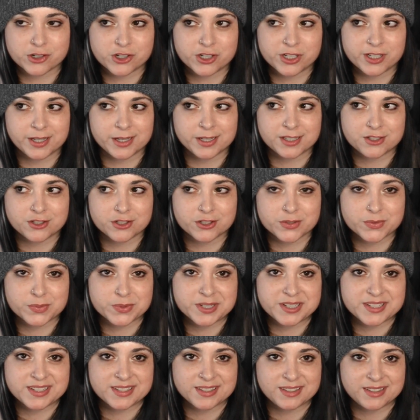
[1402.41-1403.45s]
she had just
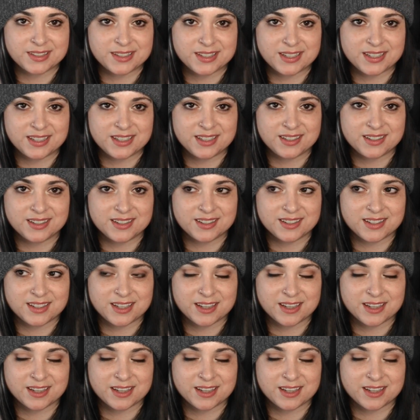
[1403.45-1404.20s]
recently